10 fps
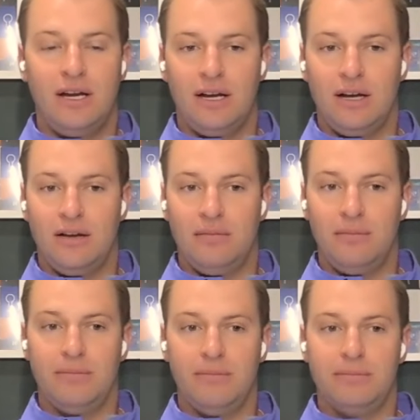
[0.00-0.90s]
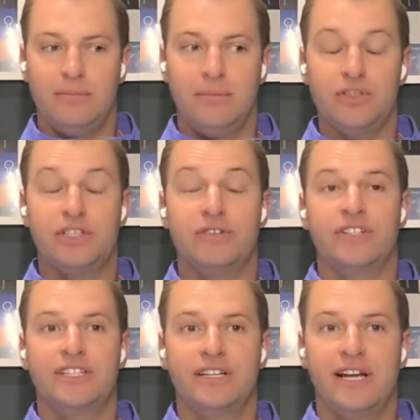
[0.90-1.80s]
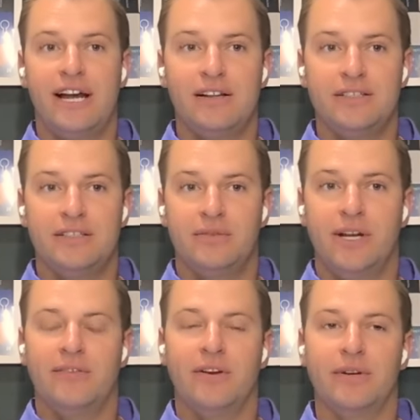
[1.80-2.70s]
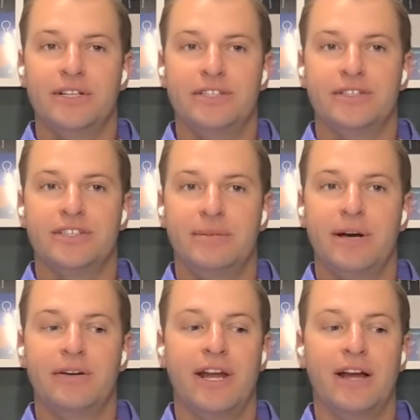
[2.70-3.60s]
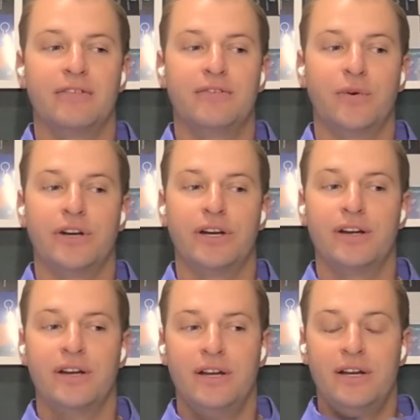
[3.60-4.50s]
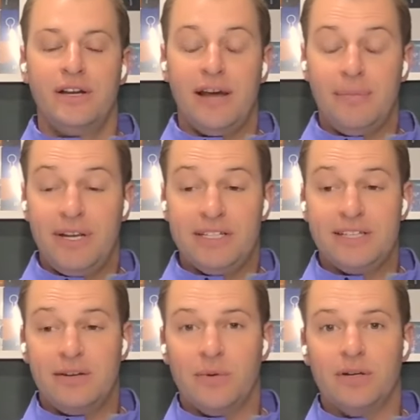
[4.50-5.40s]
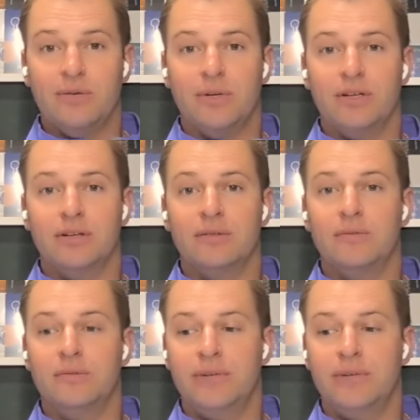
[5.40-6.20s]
Most of us sit in Dallas, and we have our research team out in California. That being said, we're